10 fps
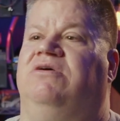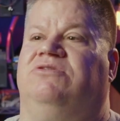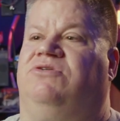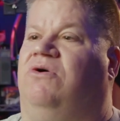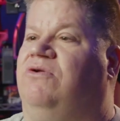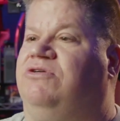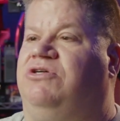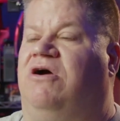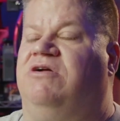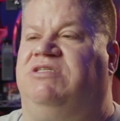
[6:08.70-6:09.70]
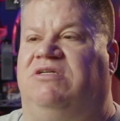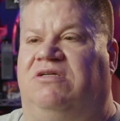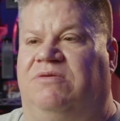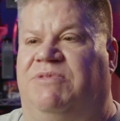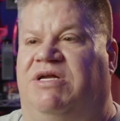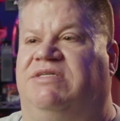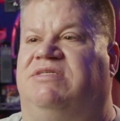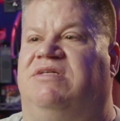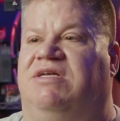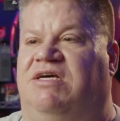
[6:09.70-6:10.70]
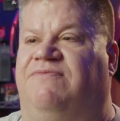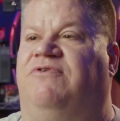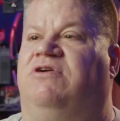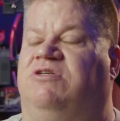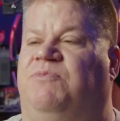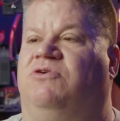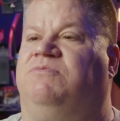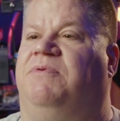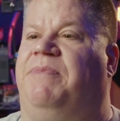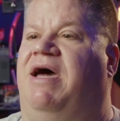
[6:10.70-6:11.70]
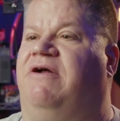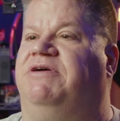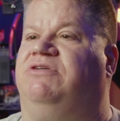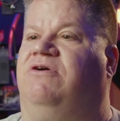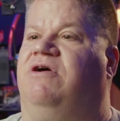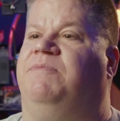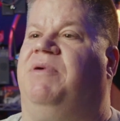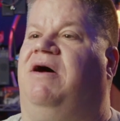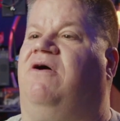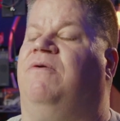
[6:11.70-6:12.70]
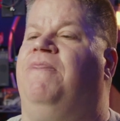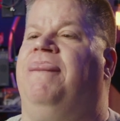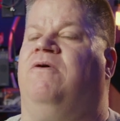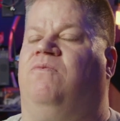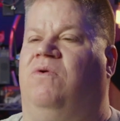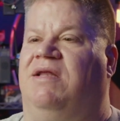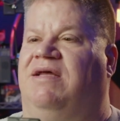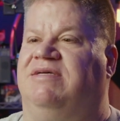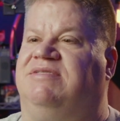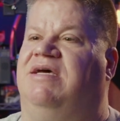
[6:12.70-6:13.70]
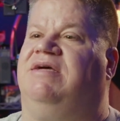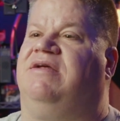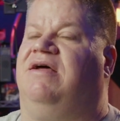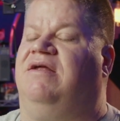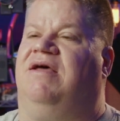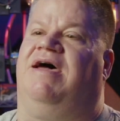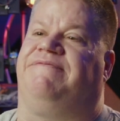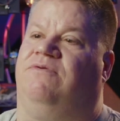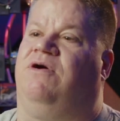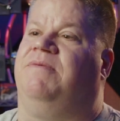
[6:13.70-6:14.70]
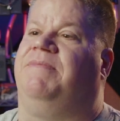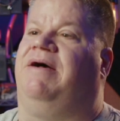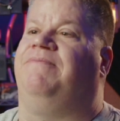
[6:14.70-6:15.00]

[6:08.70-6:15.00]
Solar charging eliminates the need for disposable batteries or grid power. One less thing to have to worry about.